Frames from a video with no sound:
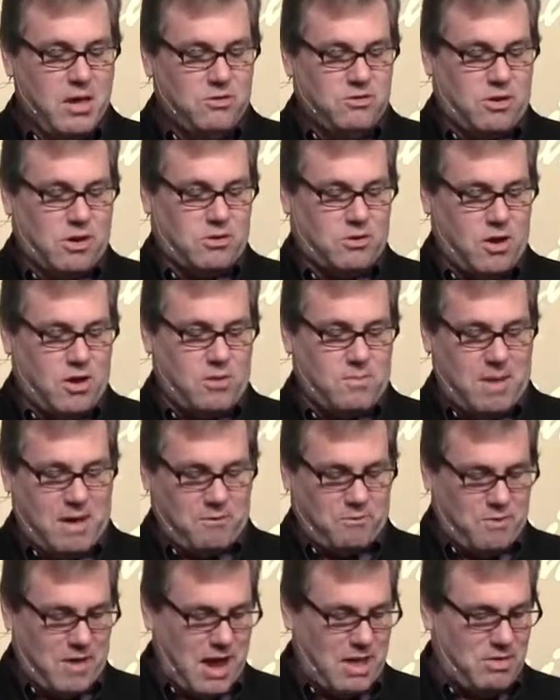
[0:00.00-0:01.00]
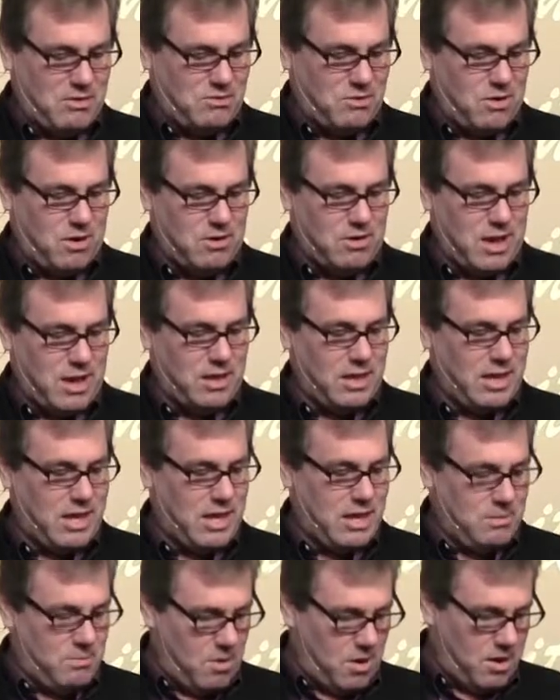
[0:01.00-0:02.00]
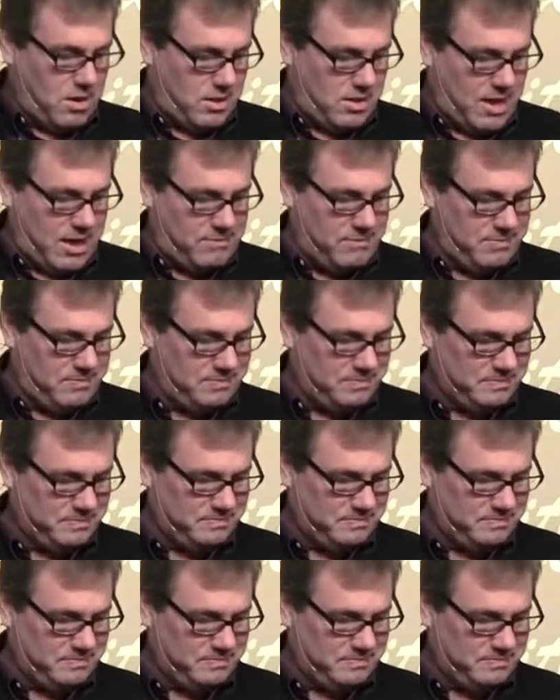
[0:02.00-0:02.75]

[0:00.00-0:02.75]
Start talking about faith, it's hard not to get into Mark 11.